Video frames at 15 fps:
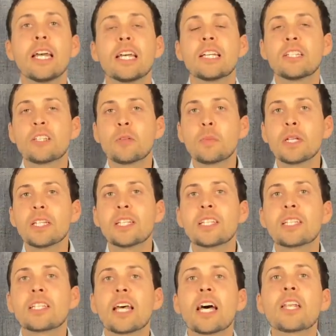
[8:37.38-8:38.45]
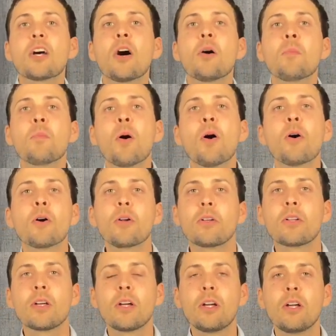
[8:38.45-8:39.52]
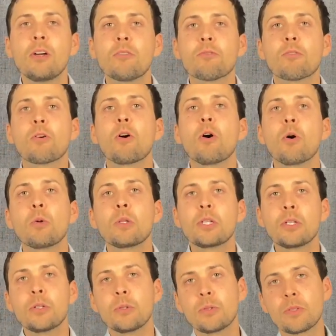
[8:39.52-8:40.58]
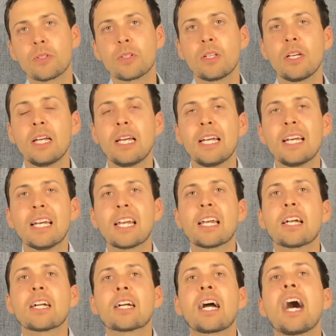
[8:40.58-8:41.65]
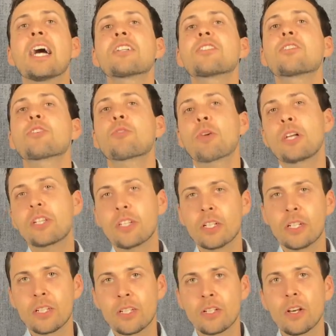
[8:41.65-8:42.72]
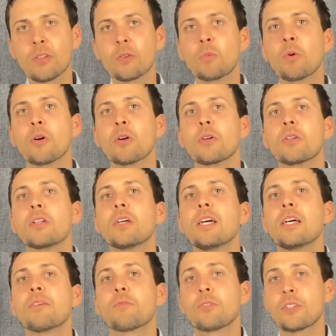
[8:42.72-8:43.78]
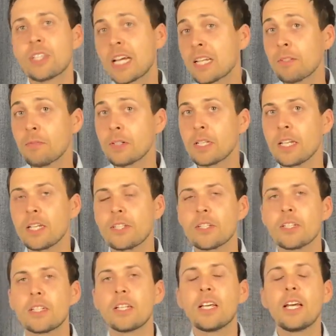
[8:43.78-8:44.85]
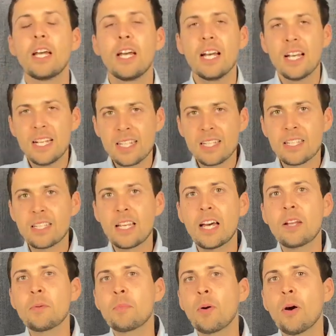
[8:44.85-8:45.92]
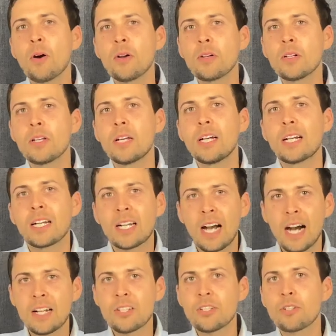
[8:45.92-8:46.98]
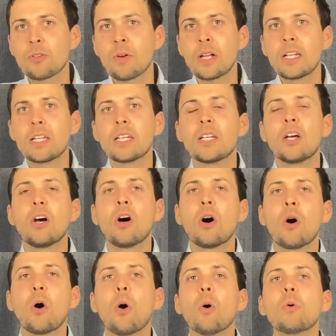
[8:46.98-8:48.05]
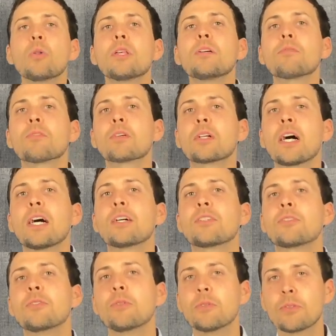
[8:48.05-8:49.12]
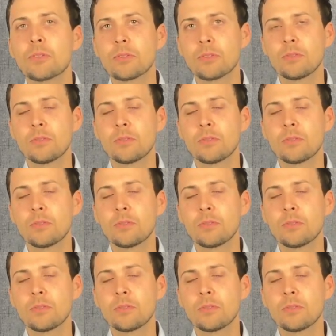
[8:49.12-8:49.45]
is to be set apart for a holy use. Consecration is another word for sanctification. Set apart, consecrated, holy for God's use.